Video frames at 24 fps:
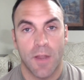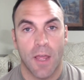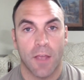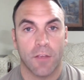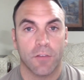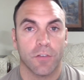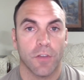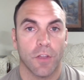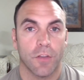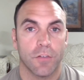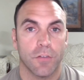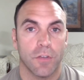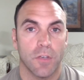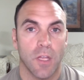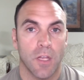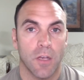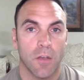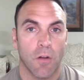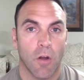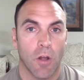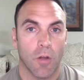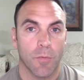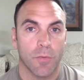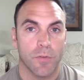next listen
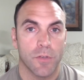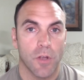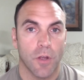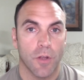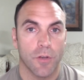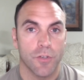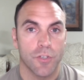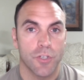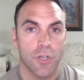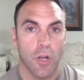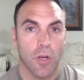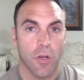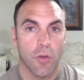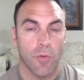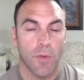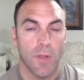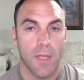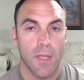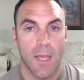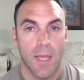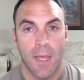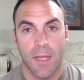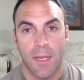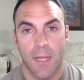Hitting Hard with John
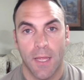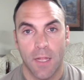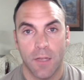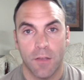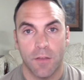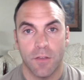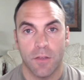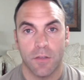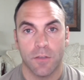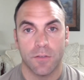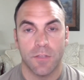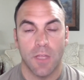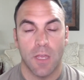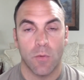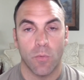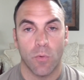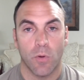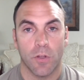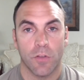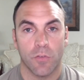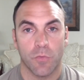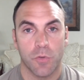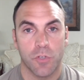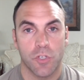Chuckery and ATL Day
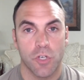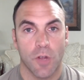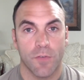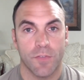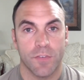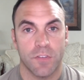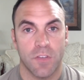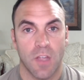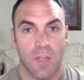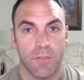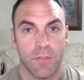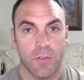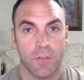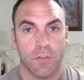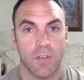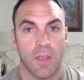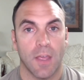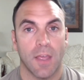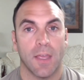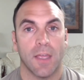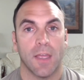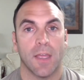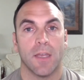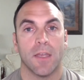Ones with Jarvis Davis
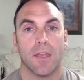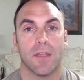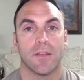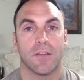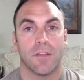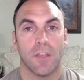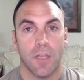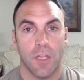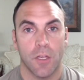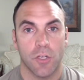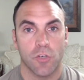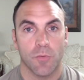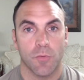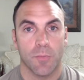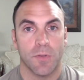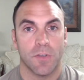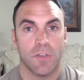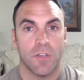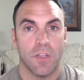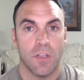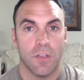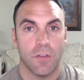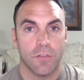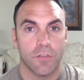and Denitra
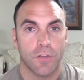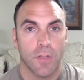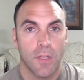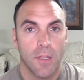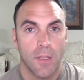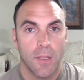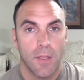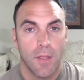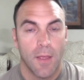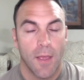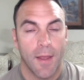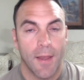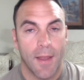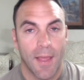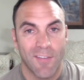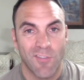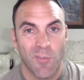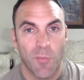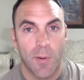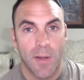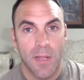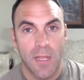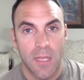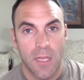Batiste and
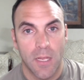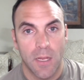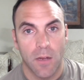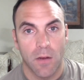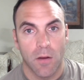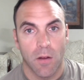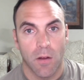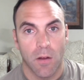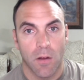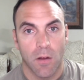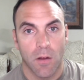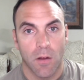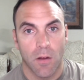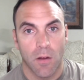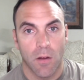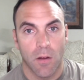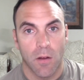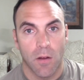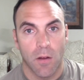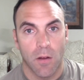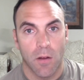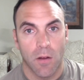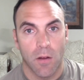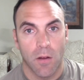everybody here on
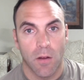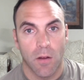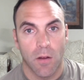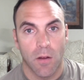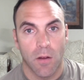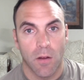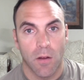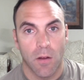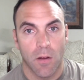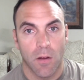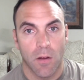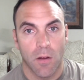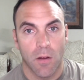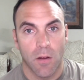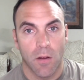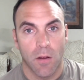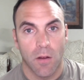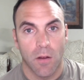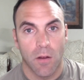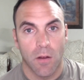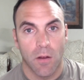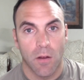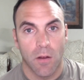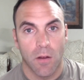the Locked On
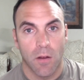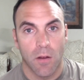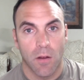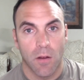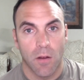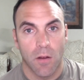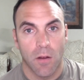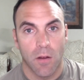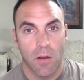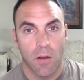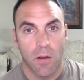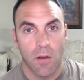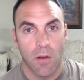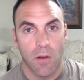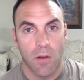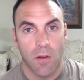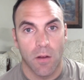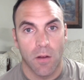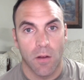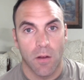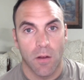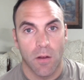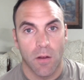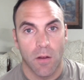Sports Atlanta crew.
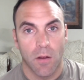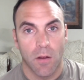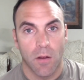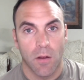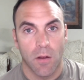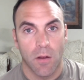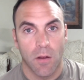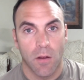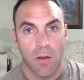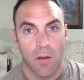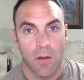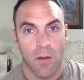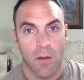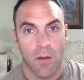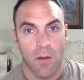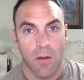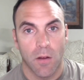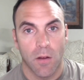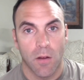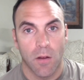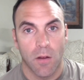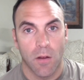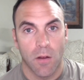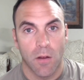Certainly appreciate it. You guys have a
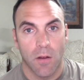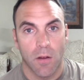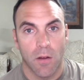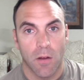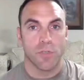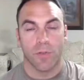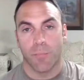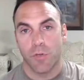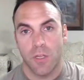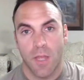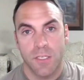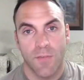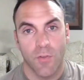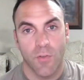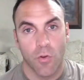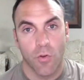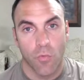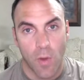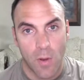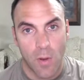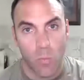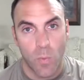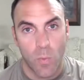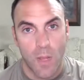great weekend.
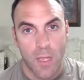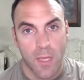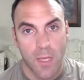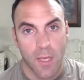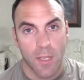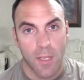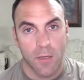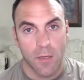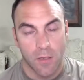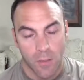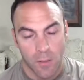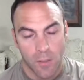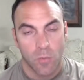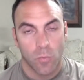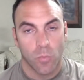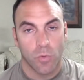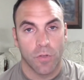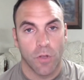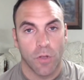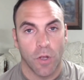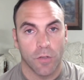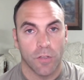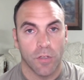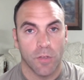
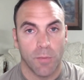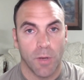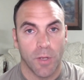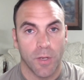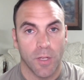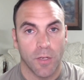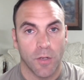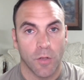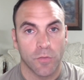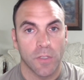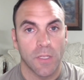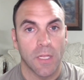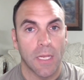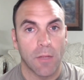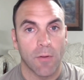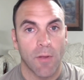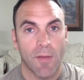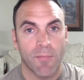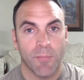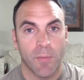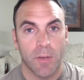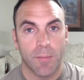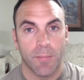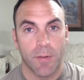Talk to you Monday. Don't take
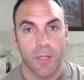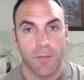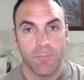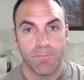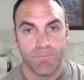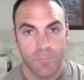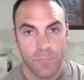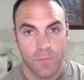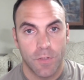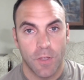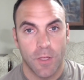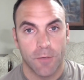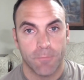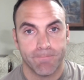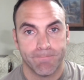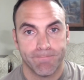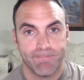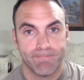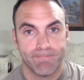any crap from anybody. See ya.